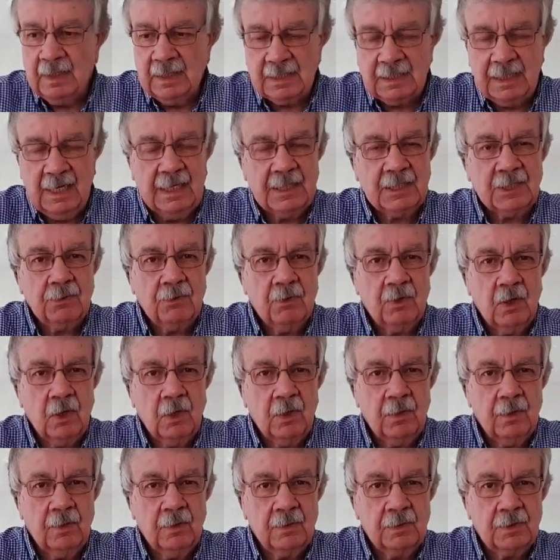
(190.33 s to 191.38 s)
letter
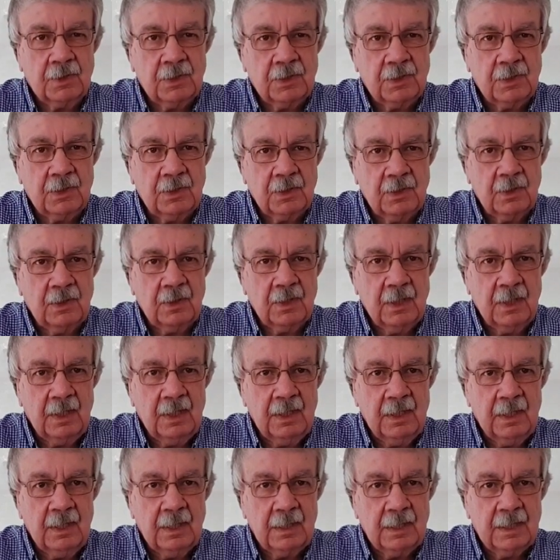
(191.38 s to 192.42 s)
alludes to
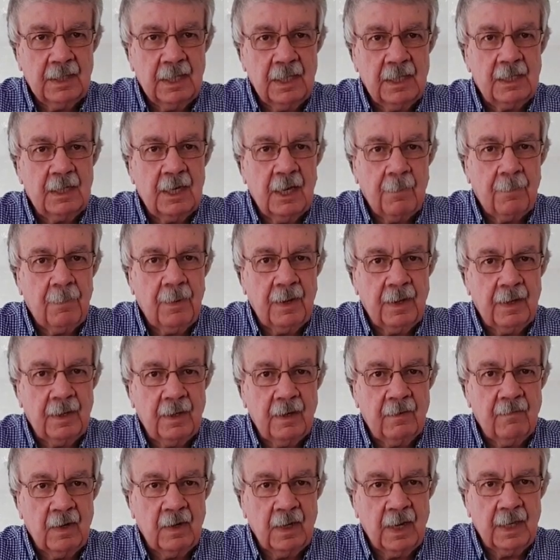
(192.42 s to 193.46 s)
the kidnapping
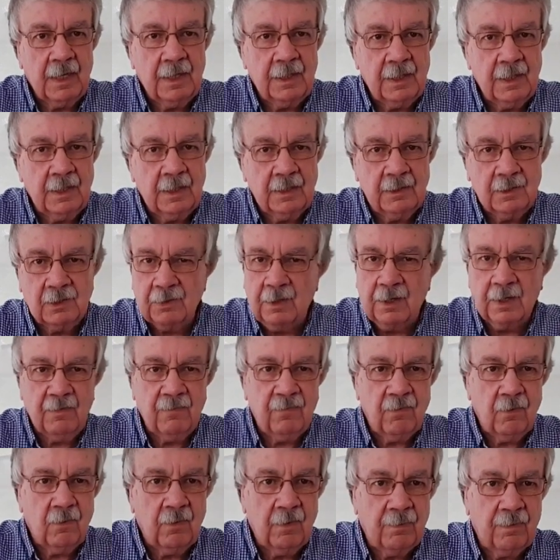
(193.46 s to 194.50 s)
of a lady
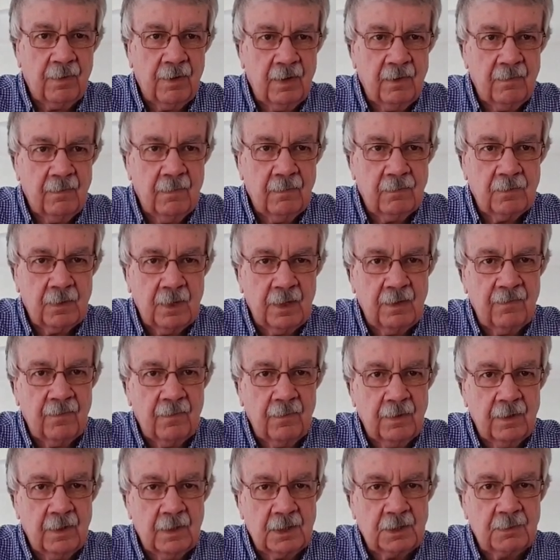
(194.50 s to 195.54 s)

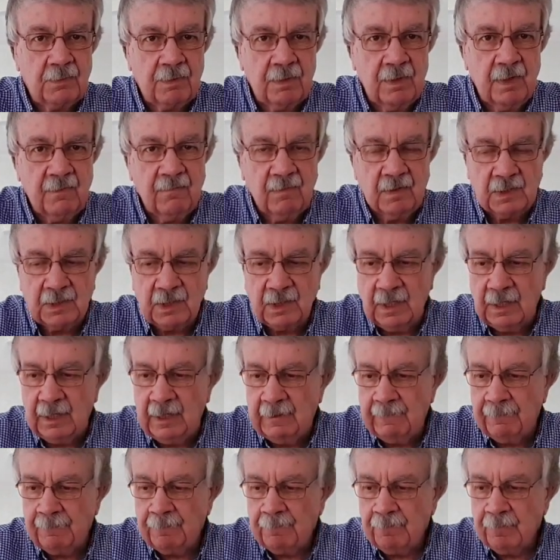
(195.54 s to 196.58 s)
24 years previously.
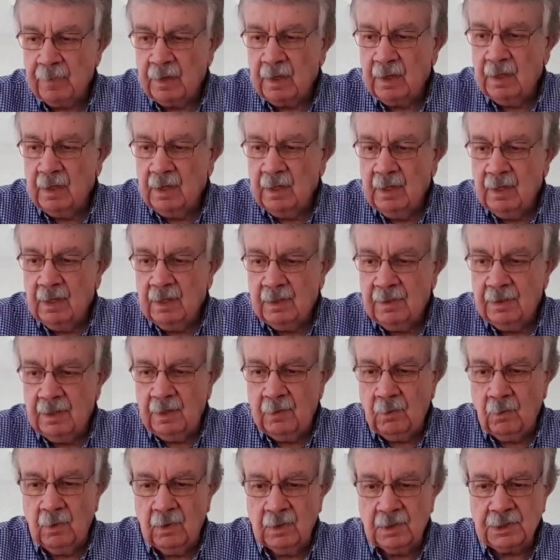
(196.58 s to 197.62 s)
There
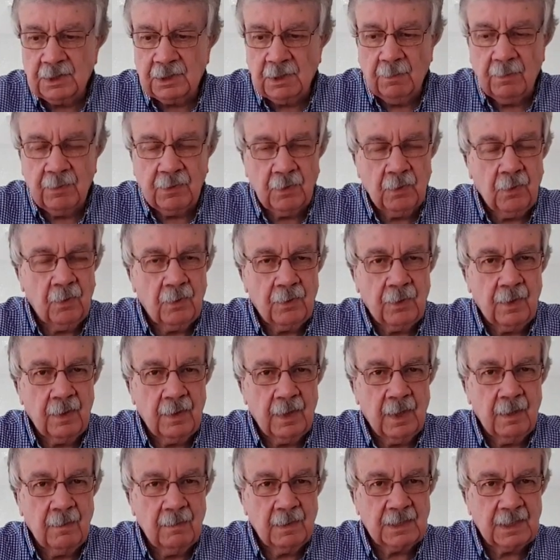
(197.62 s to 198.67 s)
was some thought that
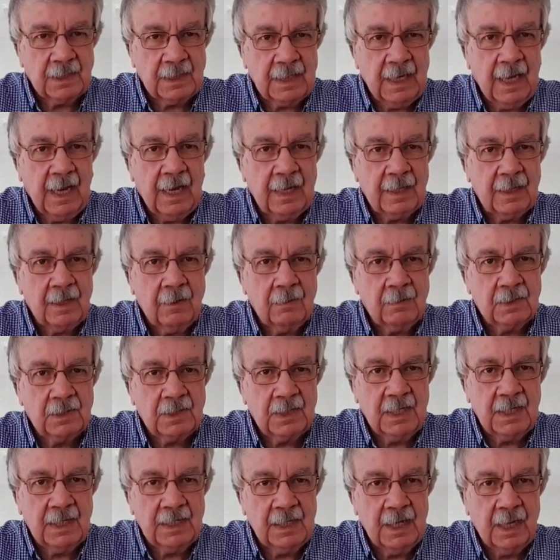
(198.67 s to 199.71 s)
there was a gang that was
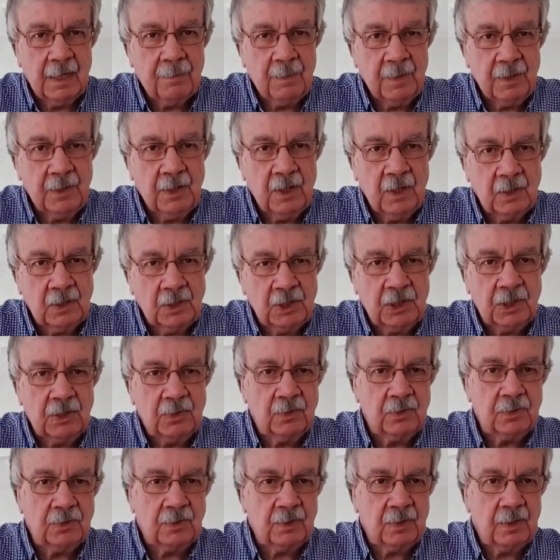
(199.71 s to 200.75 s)
kidnapping young
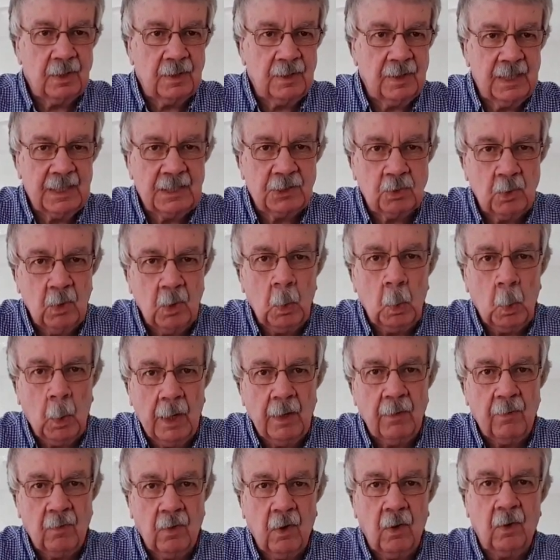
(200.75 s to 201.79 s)
children, and this one
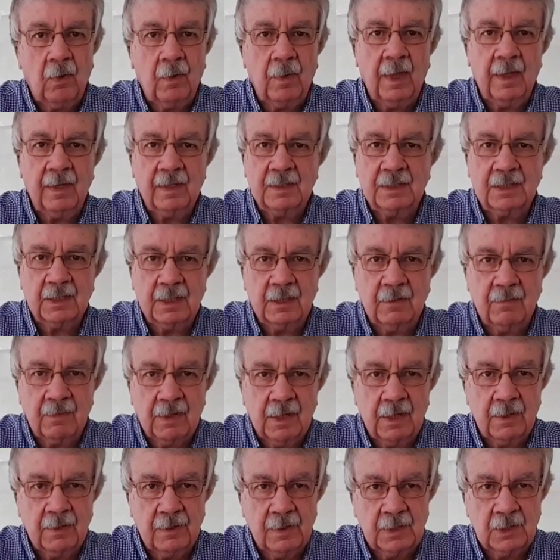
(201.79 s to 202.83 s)
went wrong. Instead of
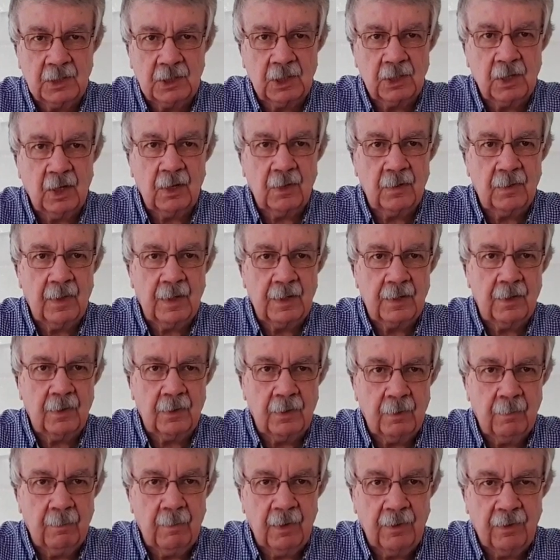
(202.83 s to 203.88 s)
getting the child, they got
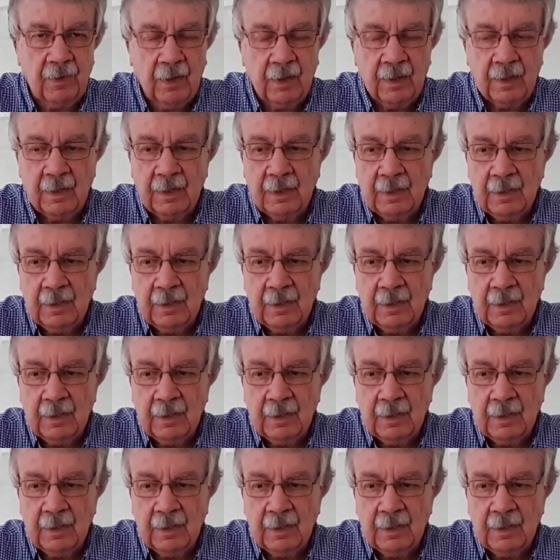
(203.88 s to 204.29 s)
the mother.